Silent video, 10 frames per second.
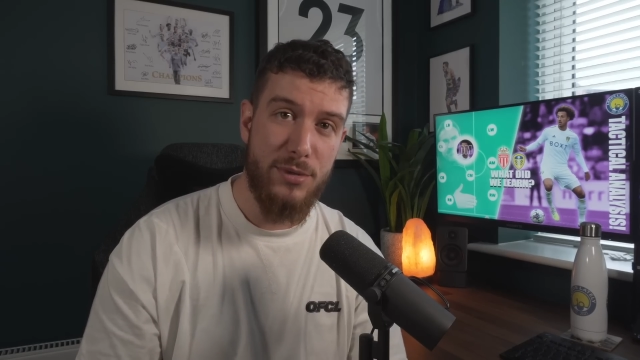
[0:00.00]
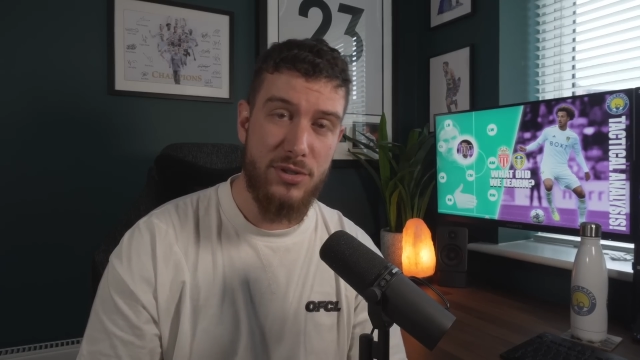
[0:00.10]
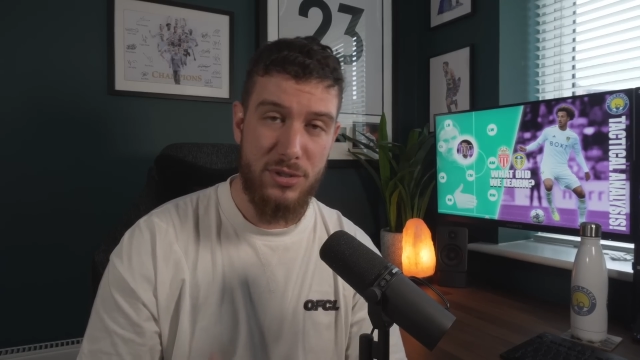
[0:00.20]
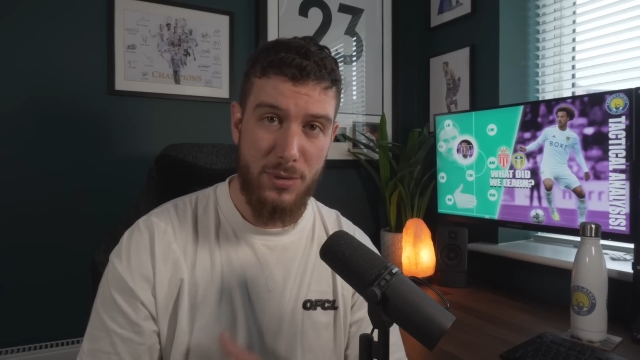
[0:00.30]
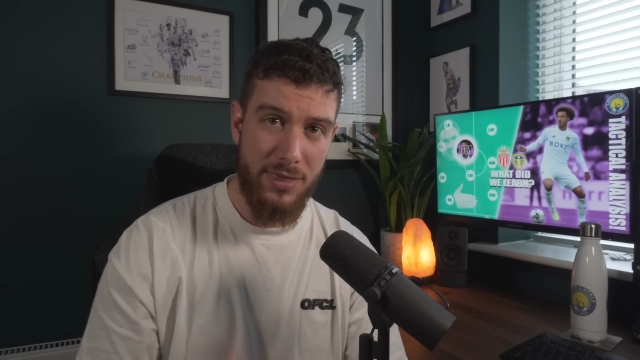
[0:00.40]
He
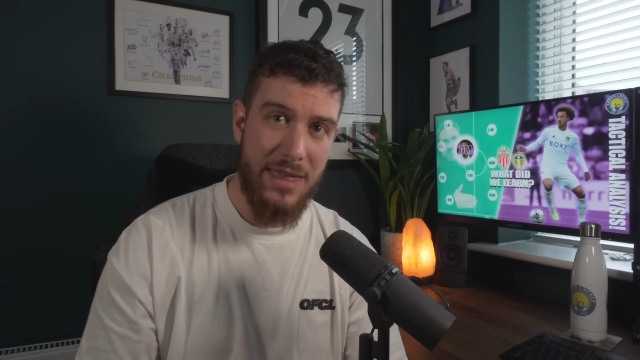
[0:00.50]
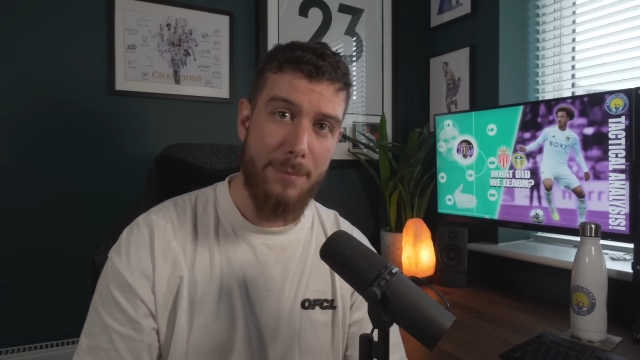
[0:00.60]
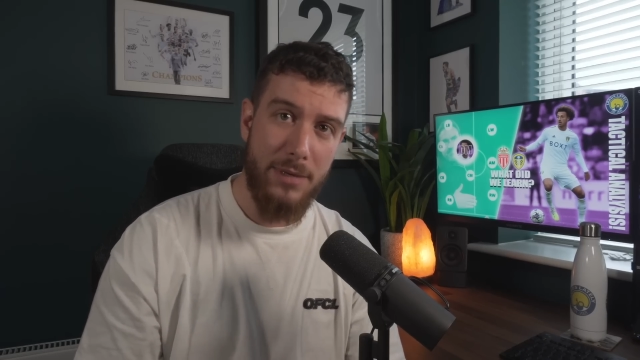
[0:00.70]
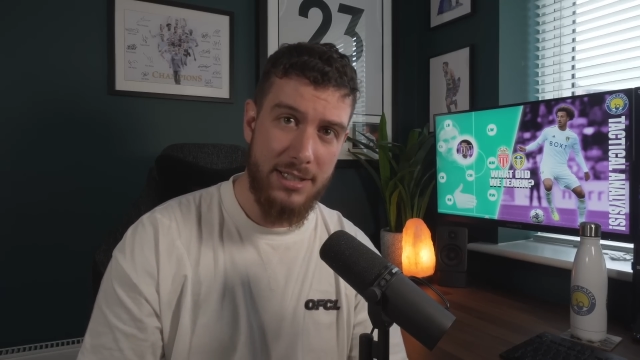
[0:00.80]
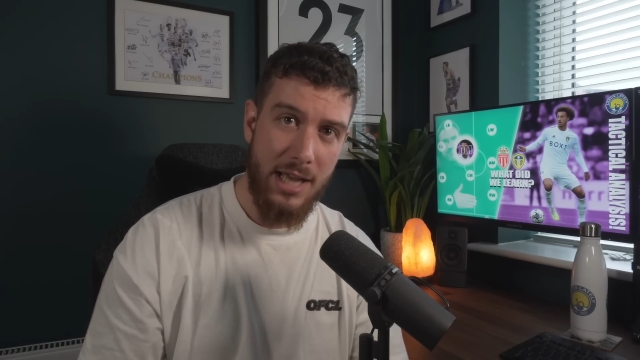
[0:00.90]
doesn't do it that
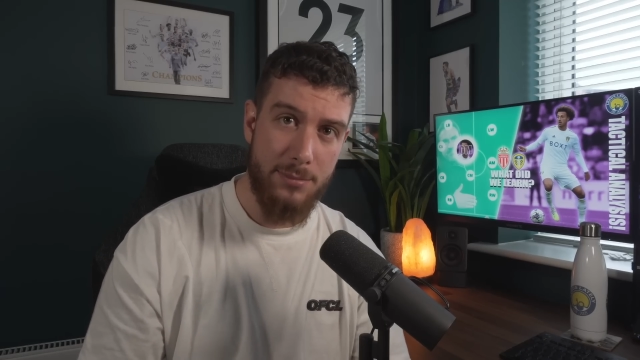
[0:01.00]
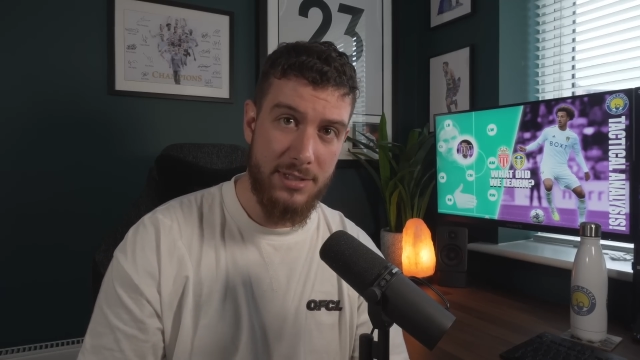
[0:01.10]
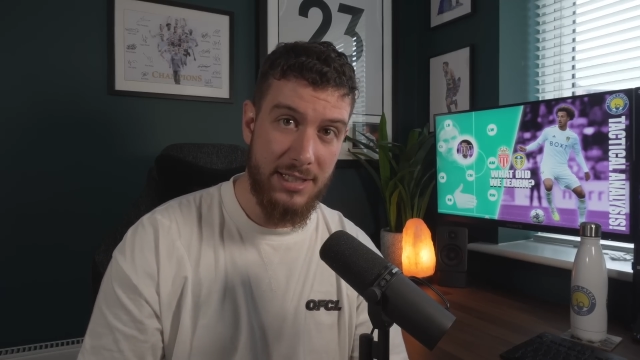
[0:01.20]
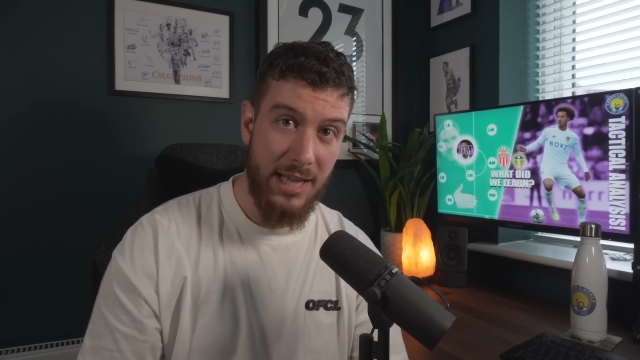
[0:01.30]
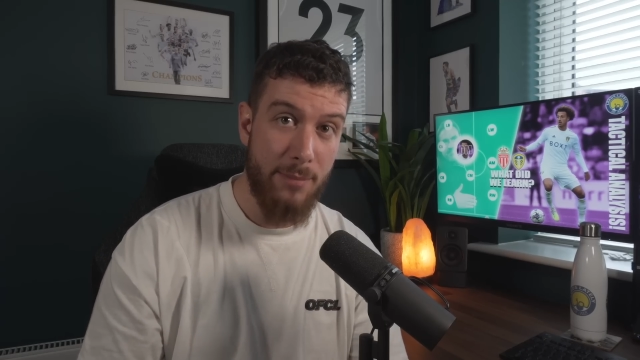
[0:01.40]
many times
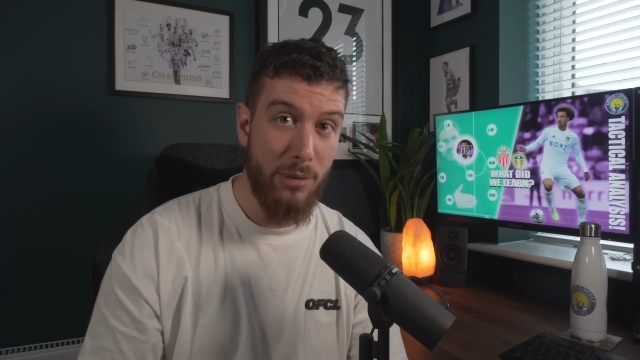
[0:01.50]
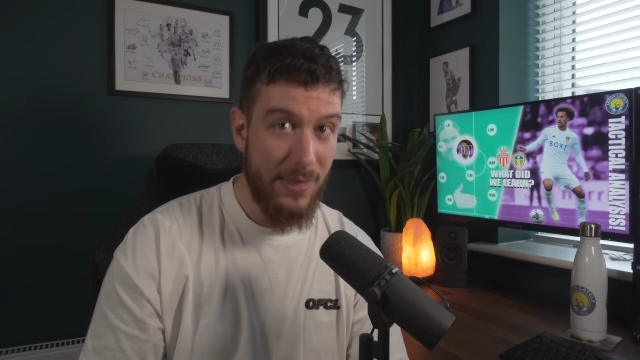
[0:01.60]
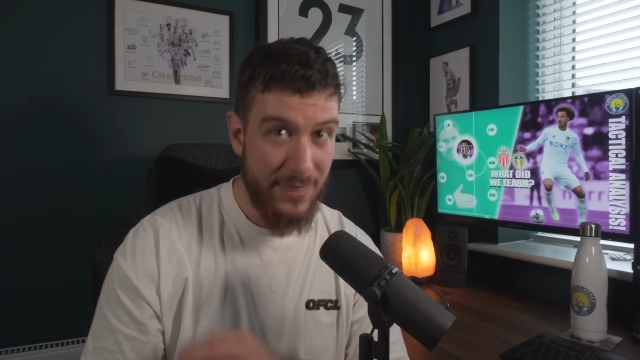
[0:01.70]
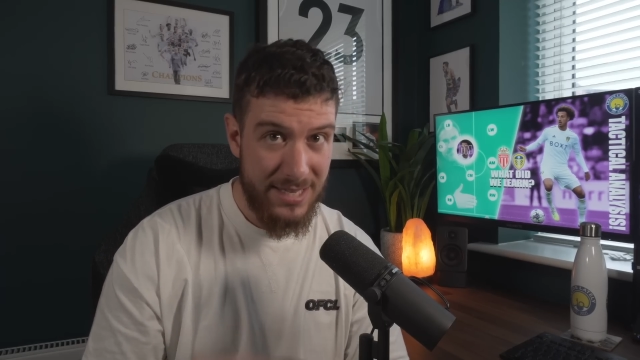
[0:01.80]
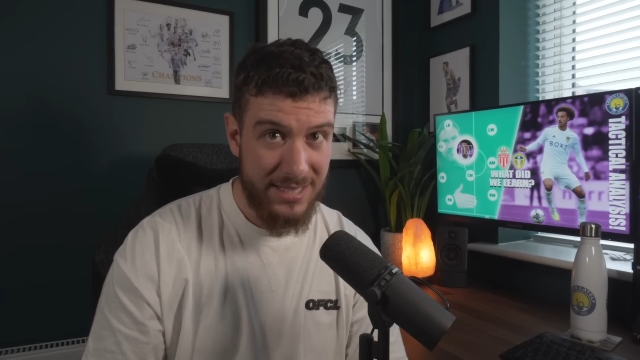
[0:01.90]
in a game, but
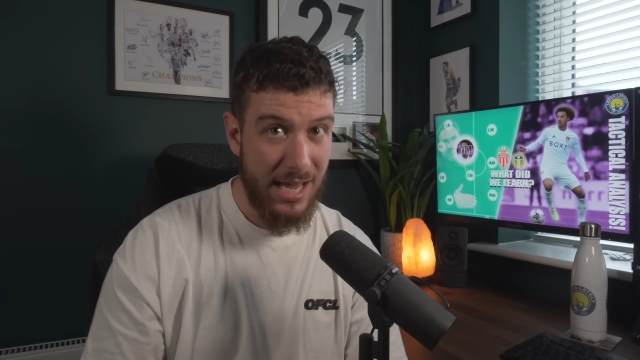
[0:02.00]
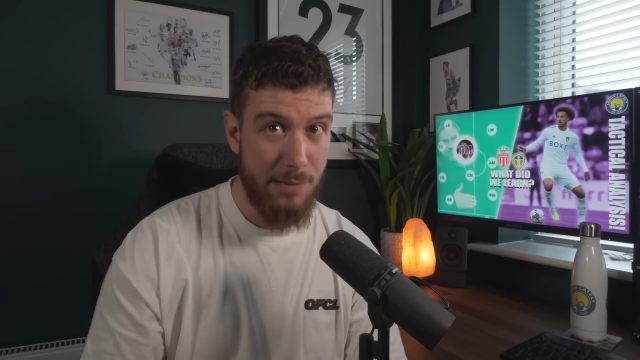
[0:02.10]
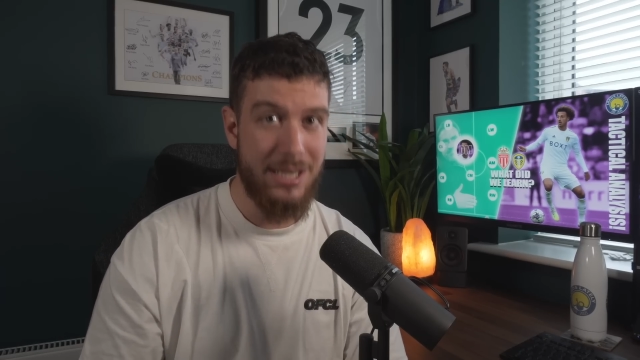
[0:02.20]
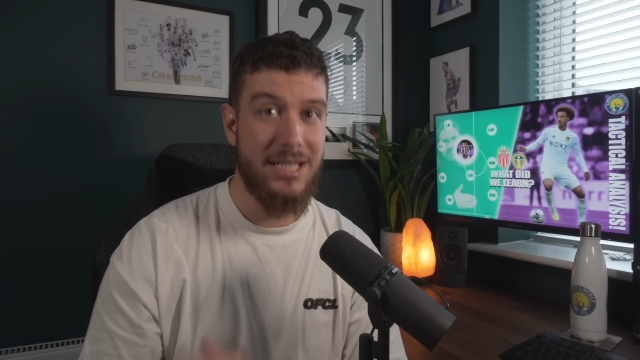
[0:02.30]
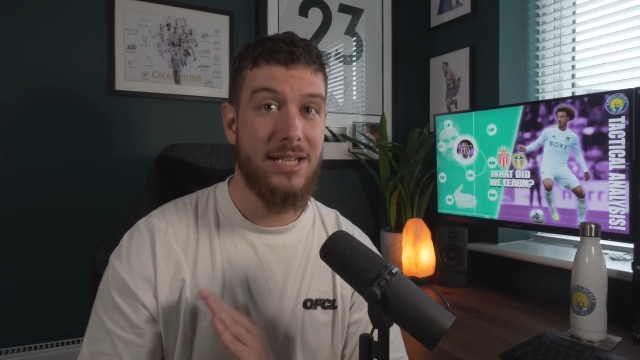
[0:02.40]
in this game,
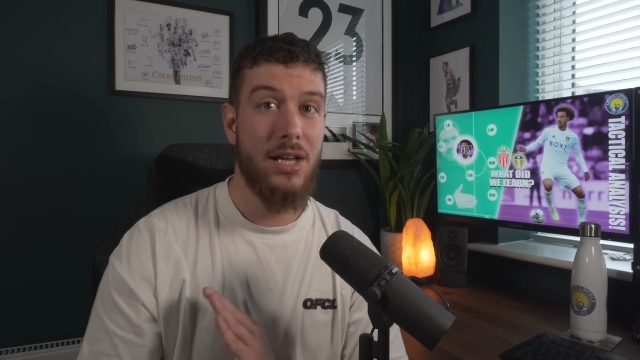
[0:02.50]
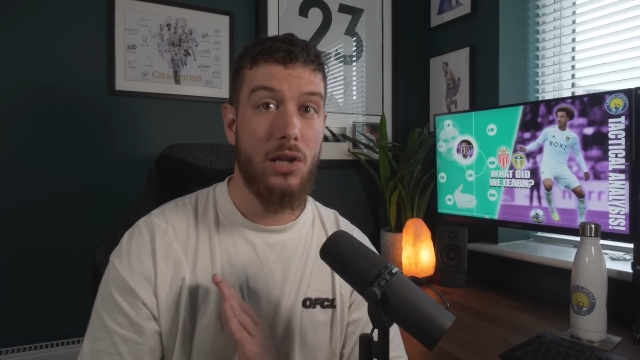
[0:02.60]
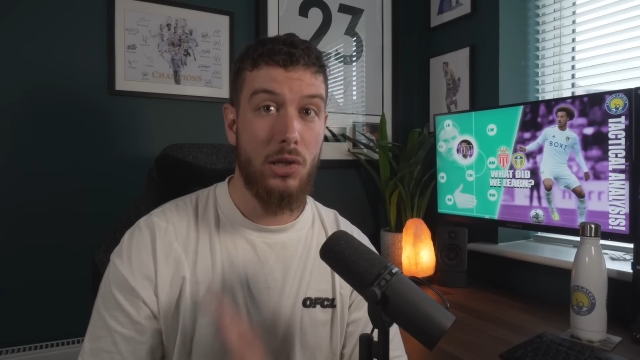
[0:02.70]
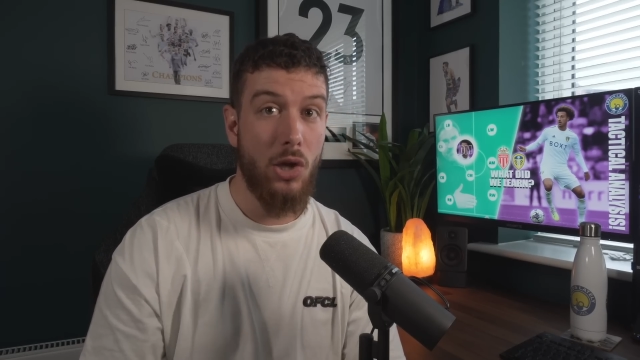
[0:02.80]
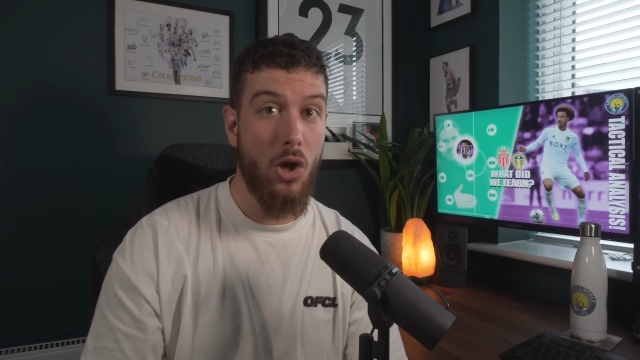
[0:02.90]
he did it a
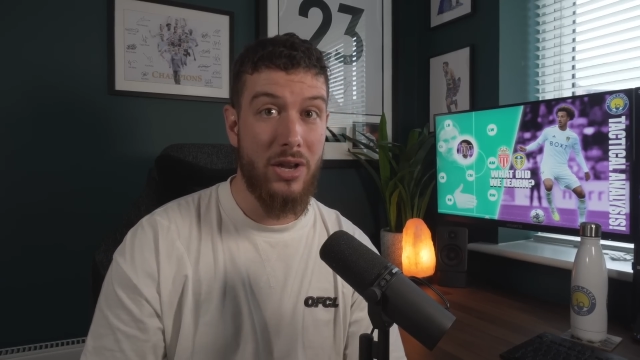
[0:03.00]
lot.